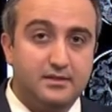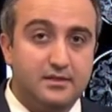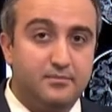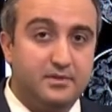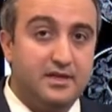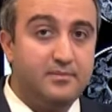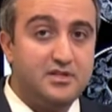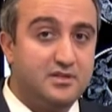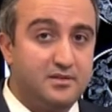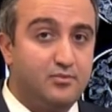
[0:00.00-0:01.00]
The, the
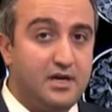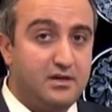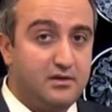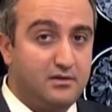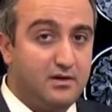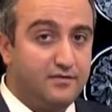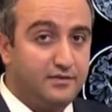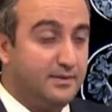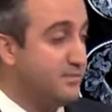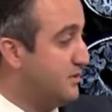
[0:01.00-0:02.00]
images of the brain are, are
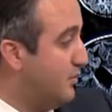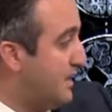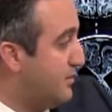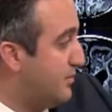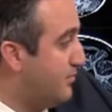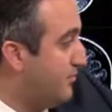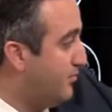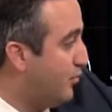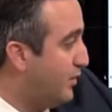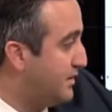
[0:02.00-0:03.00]
flipped. So when I
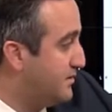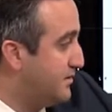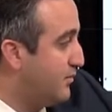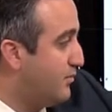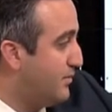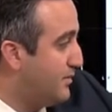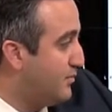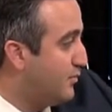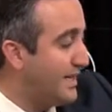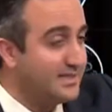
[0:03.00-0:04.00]
point to the
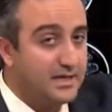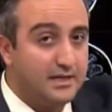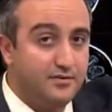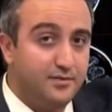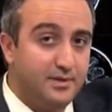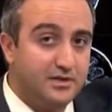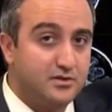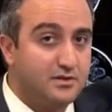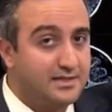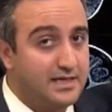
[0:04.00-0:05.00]
right side of the
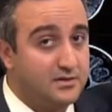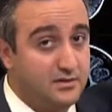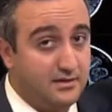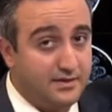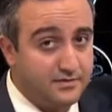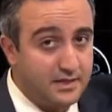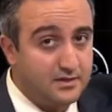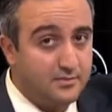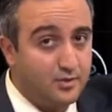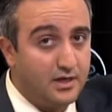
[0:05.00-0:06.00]
picture, that's actually the left side
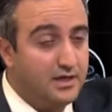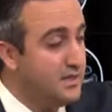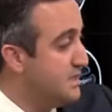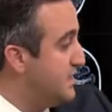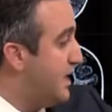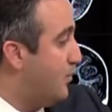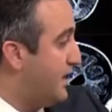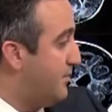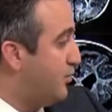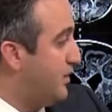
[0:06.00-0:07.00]
of the brain. And when
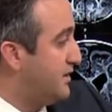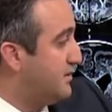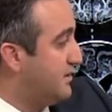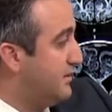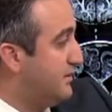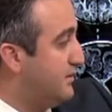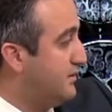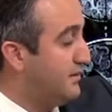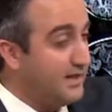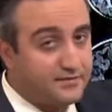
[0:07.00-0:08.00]
I point to the
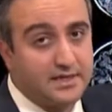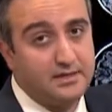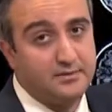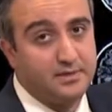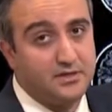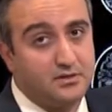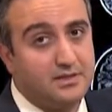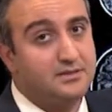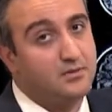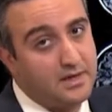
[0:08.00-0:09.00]
left side of the picture,
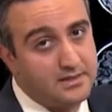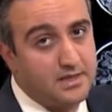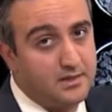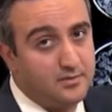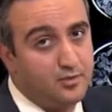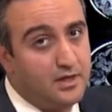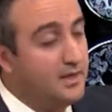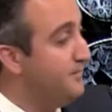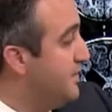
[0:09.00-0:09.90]
that's the right side of the brain.